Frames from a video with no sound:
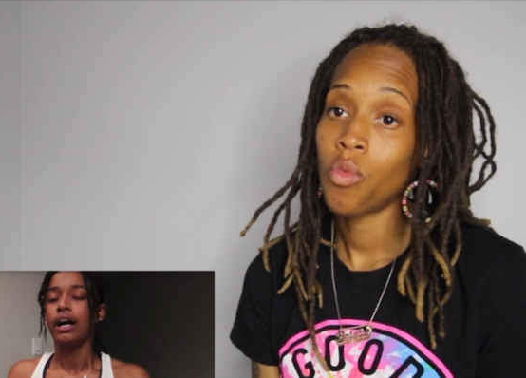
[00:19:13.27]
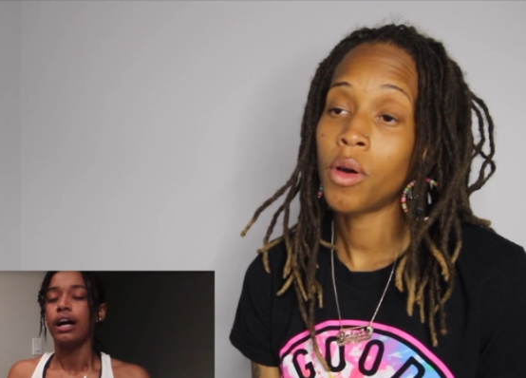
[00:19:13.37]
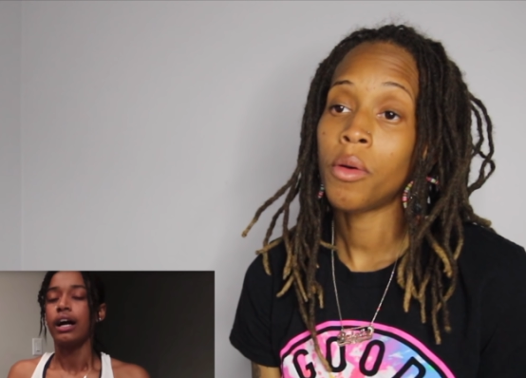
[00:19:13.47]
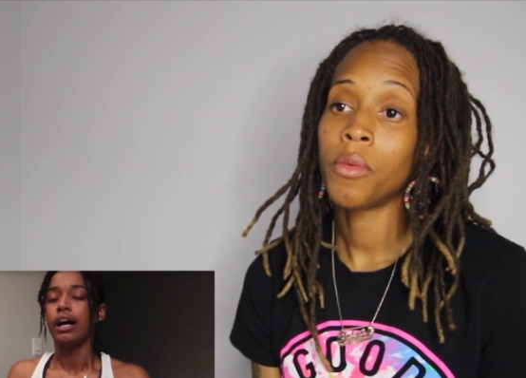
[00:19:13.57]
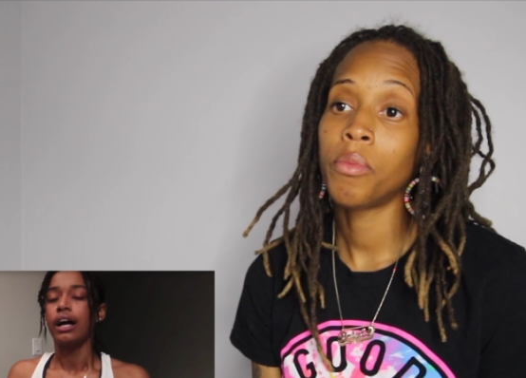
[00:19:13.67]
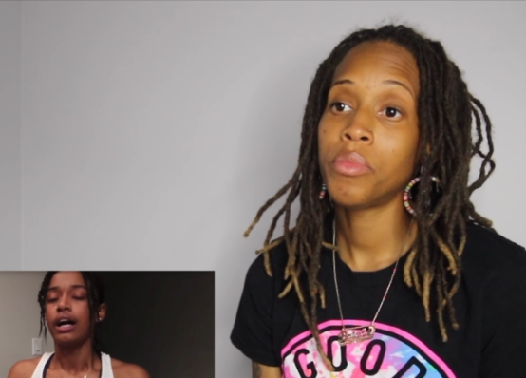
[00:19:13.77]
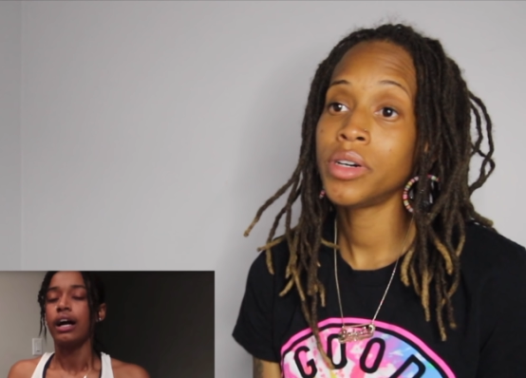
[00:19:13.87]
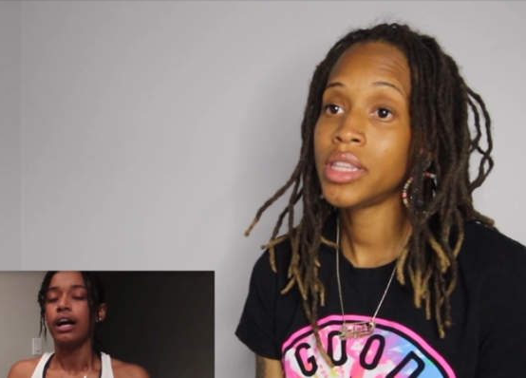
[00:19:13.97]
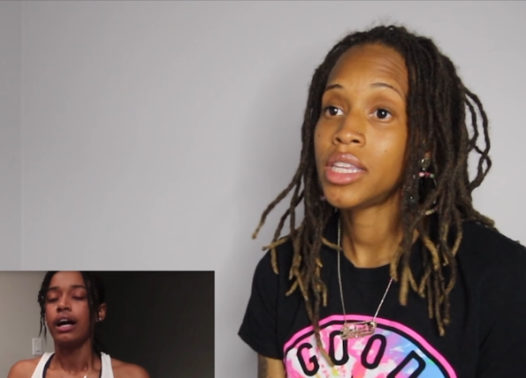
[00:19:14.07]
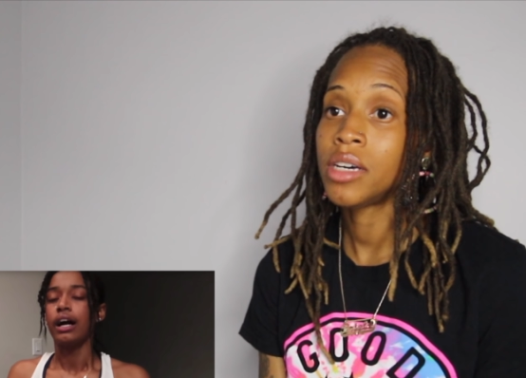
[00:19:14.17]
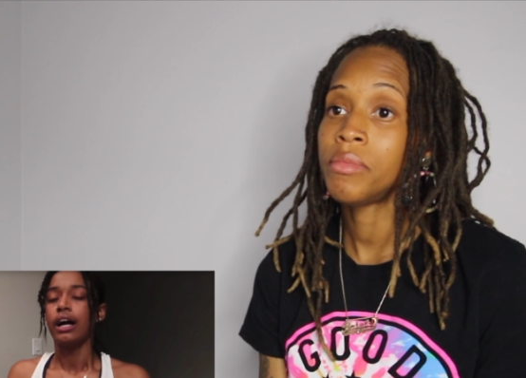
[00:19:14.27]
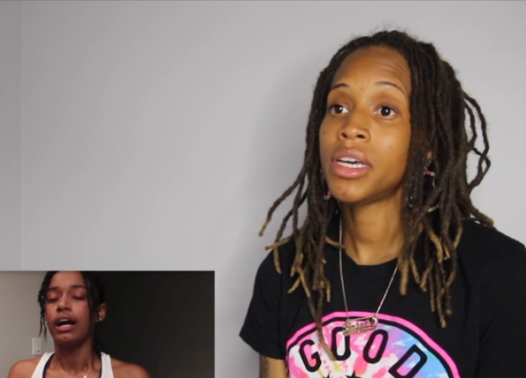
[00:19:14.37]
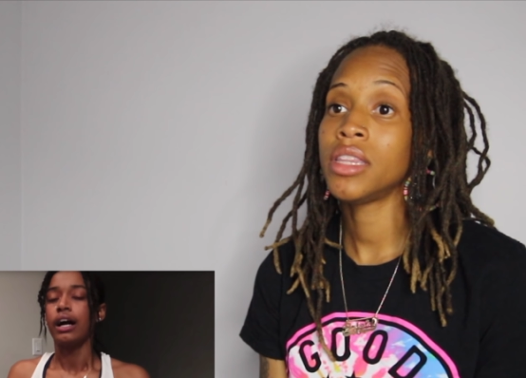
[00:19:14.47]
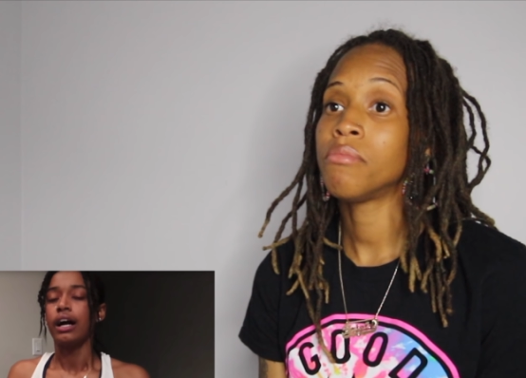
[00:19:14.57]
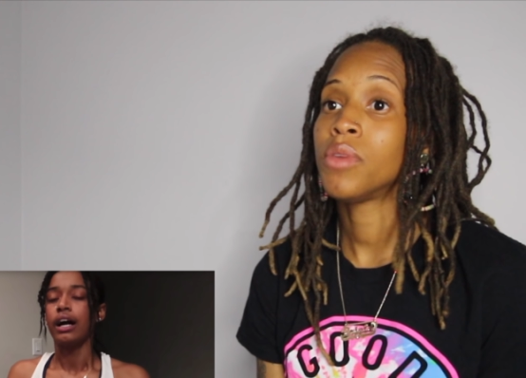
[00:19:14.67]
Speaker 1: will put them
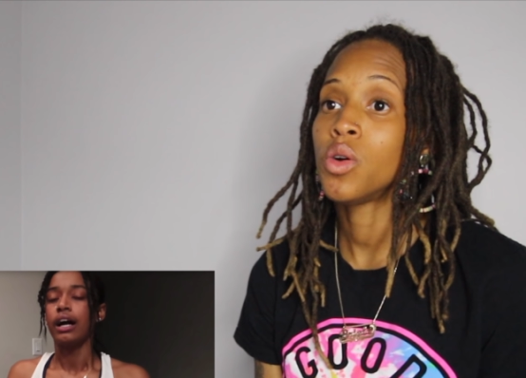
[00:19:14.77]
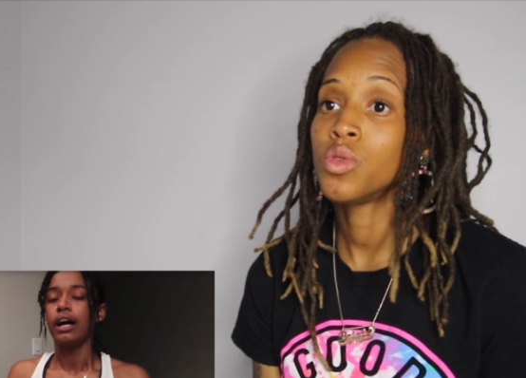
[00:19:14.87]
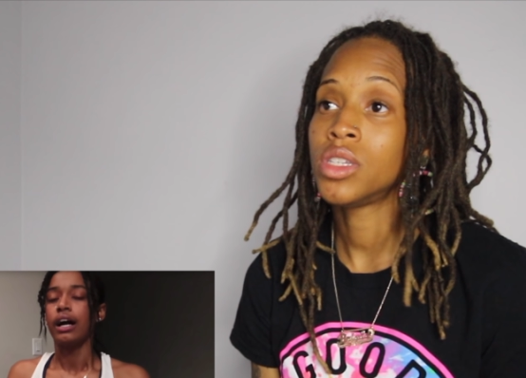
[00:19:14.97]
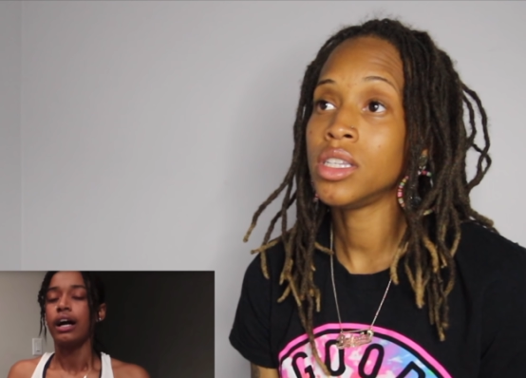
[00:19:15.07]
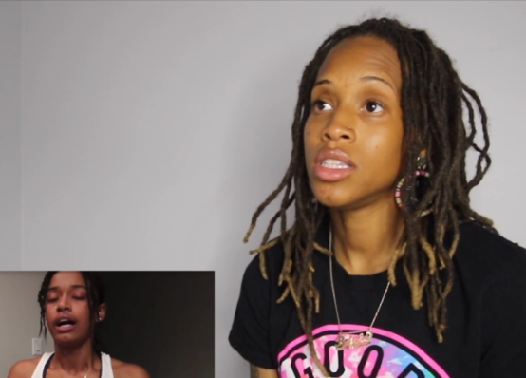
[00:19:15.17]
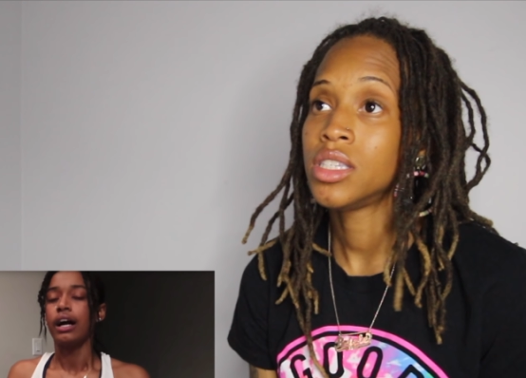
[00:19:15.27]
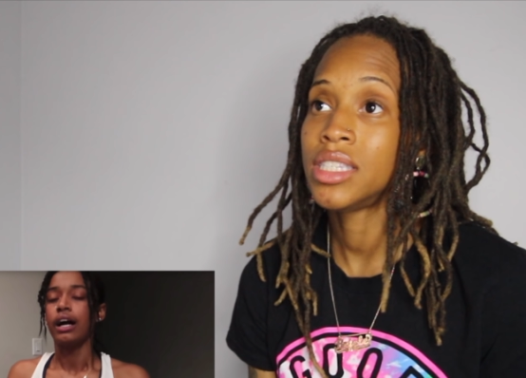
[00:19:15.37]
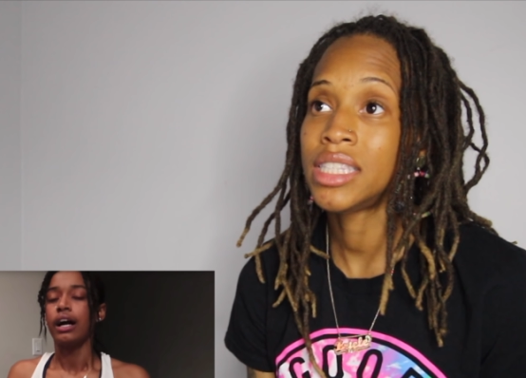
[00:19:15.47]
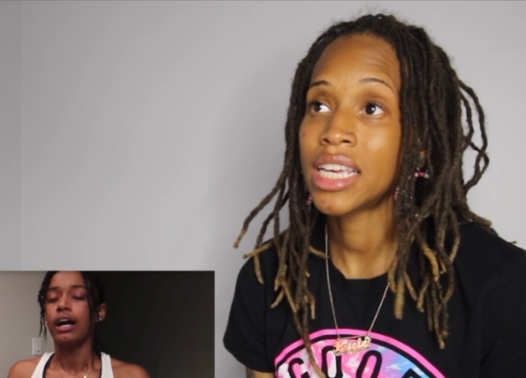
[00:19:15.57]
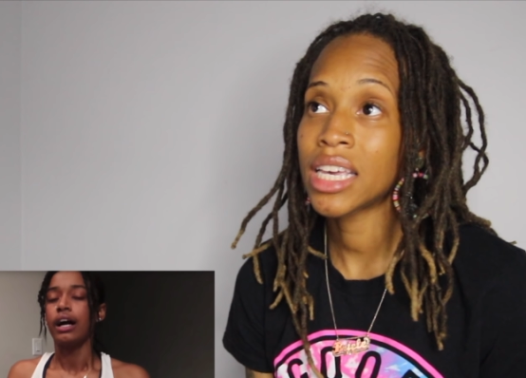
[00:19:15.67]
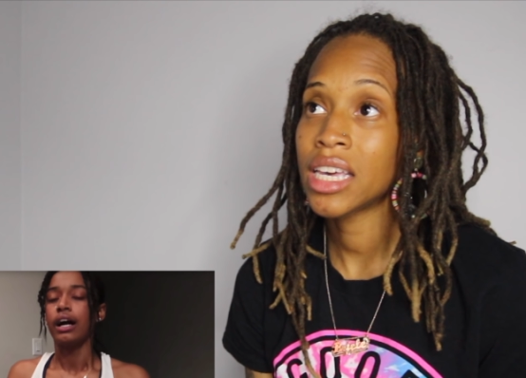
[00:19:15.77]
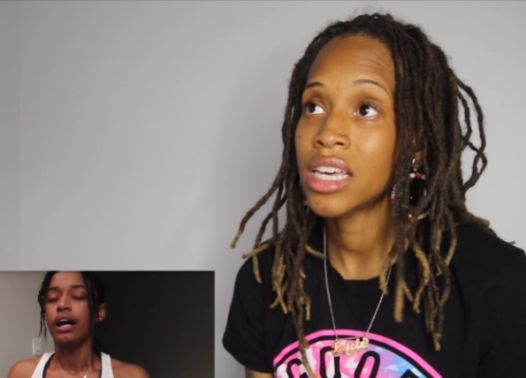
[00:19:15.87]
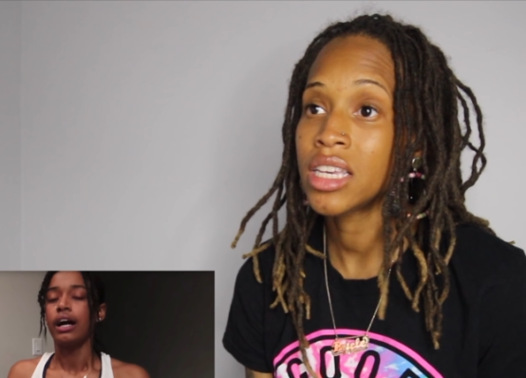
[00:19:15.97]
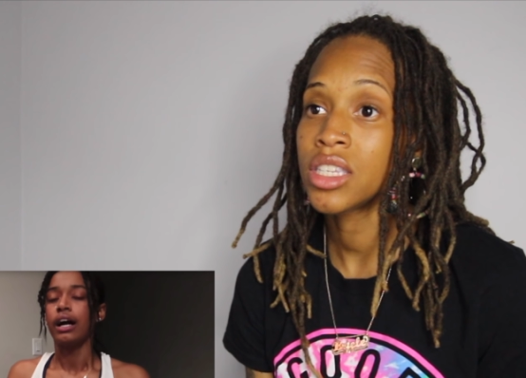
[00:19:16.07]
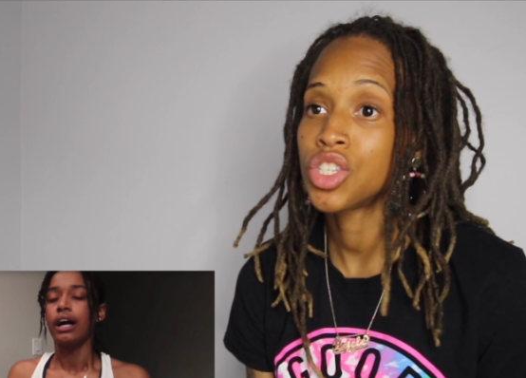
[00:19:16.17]
in the most
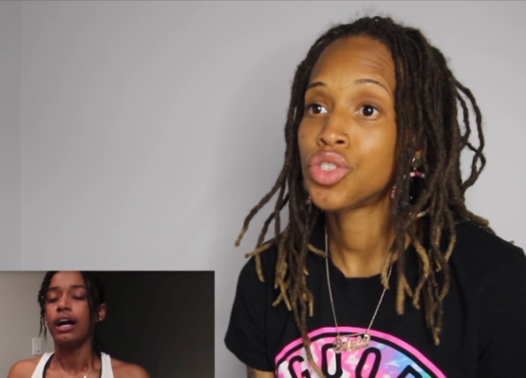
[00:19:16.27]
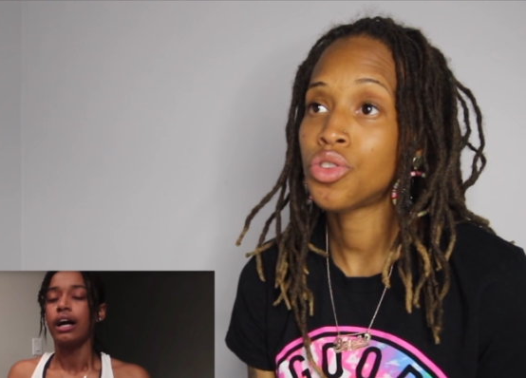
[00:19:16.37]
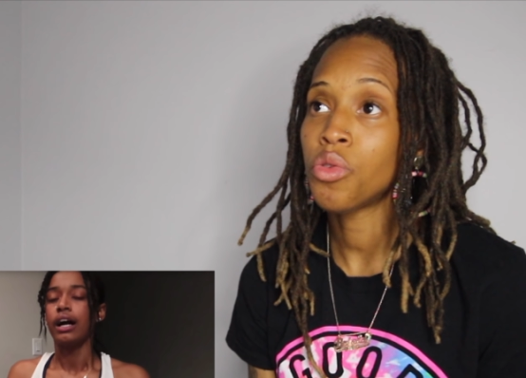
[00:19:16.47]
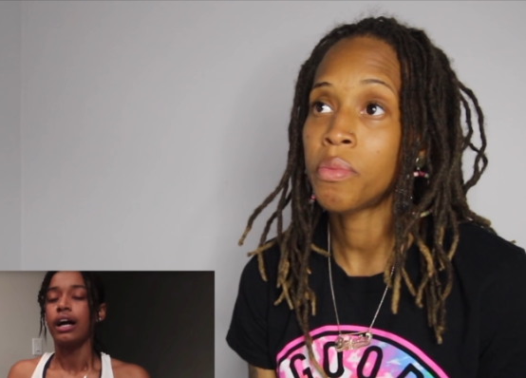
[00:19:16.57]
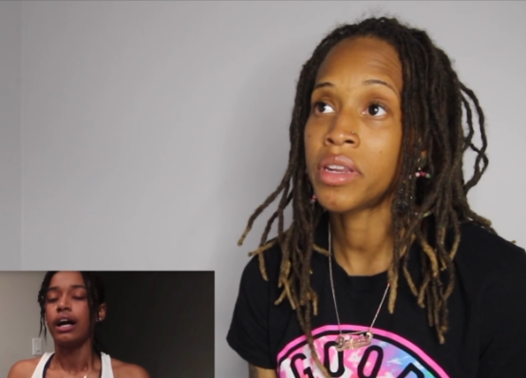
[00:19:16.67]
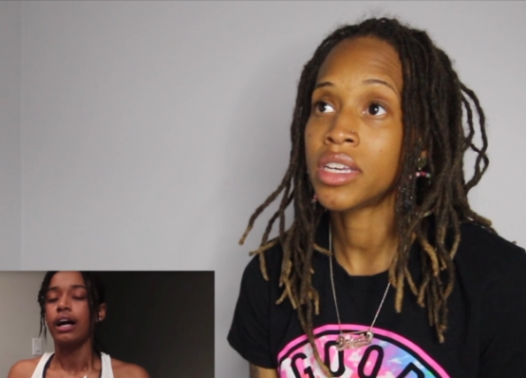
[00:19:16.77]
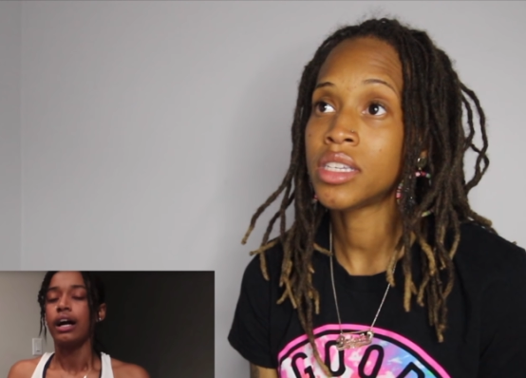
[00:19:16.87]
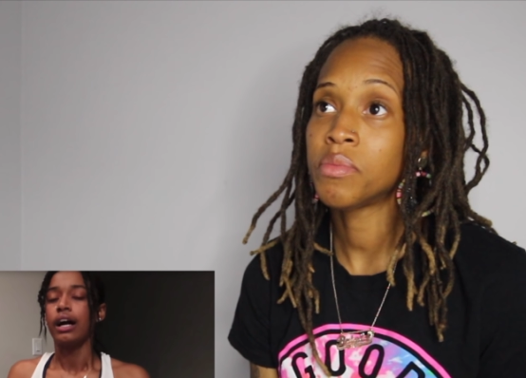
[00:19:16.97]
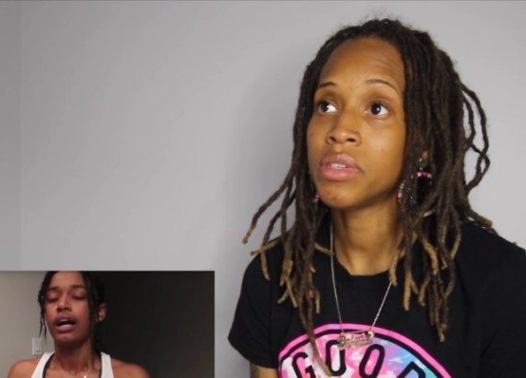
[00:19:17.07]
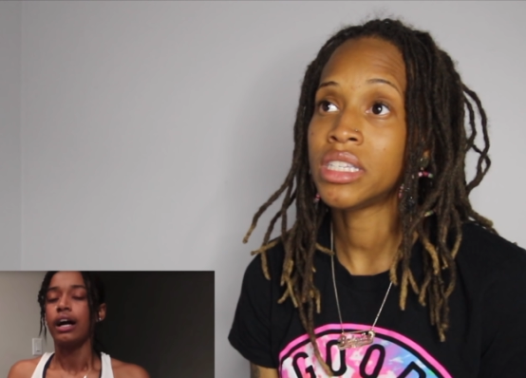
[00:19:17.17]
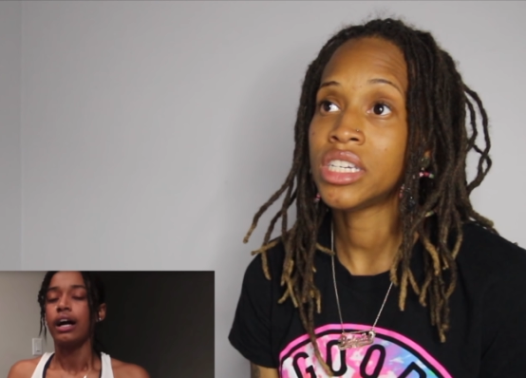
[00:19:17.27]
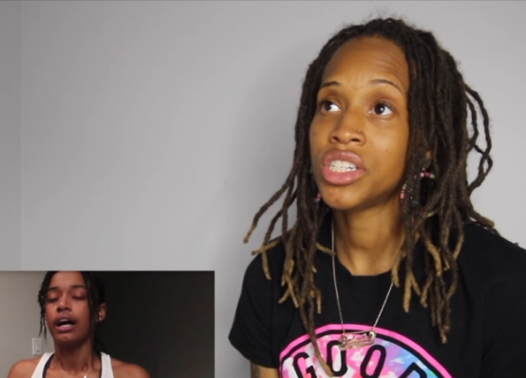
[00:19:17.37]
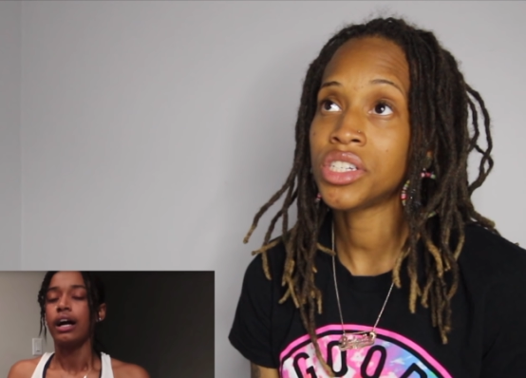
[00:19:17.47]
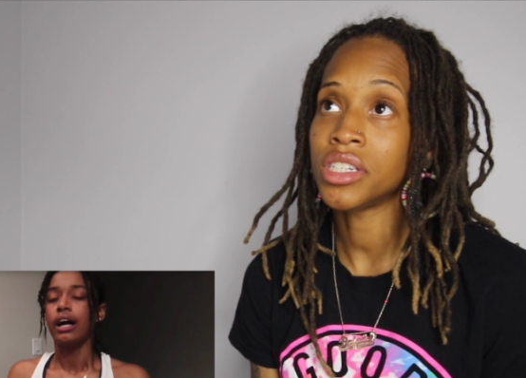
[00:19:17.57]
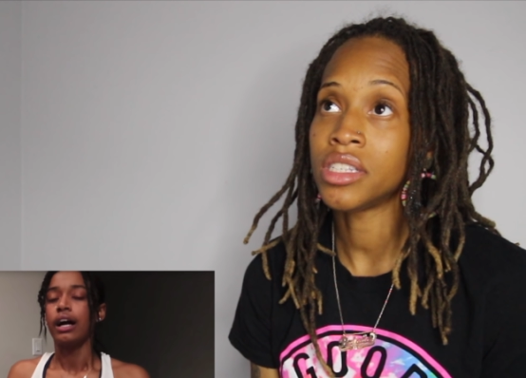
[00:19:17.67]
stickiest, stupidest
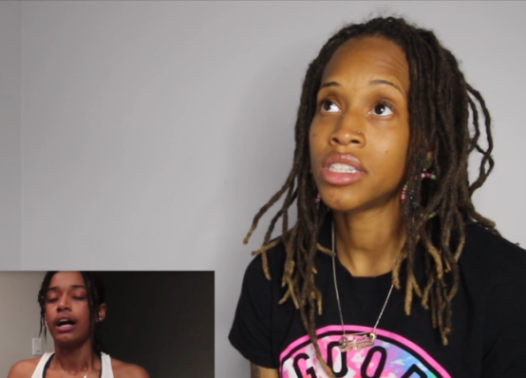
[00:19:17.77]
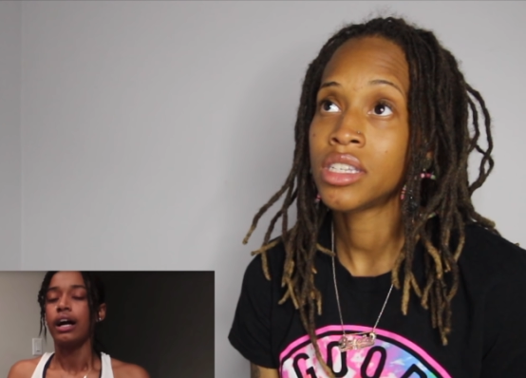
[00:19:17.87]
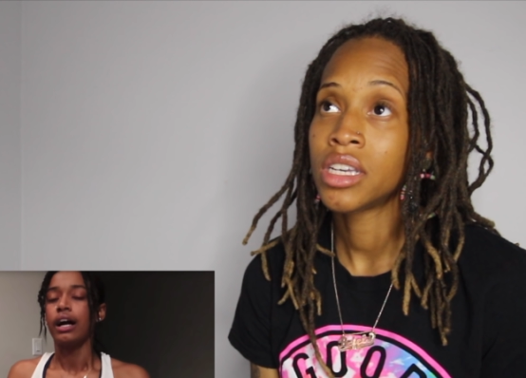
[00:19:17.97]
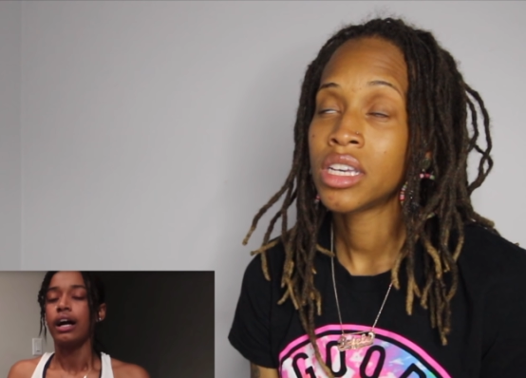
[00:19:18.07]
positions